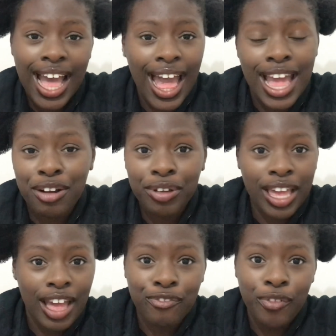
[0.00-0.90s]
I don't
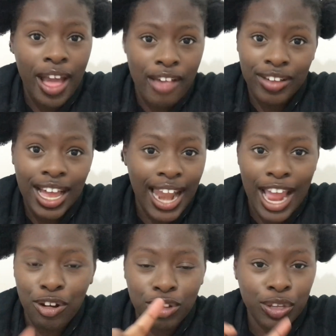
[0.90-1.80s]
care for having a
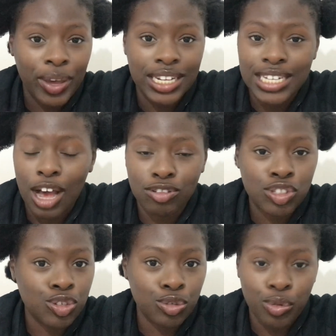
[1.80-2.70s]
line all the way down
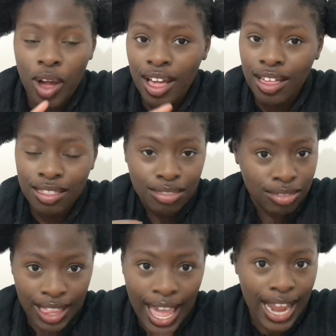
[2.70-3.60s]
to
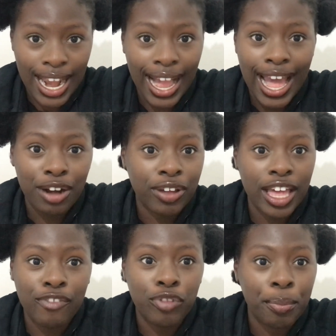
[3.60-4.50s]
the end. Like, I don't
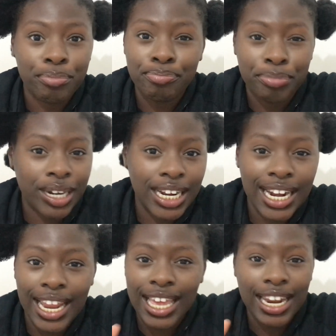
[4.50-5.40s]
care for
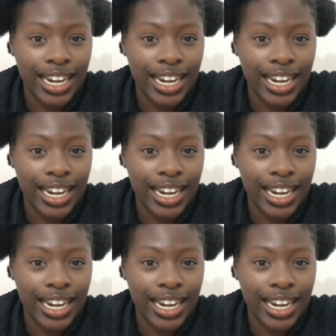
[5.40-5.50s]
bricklayering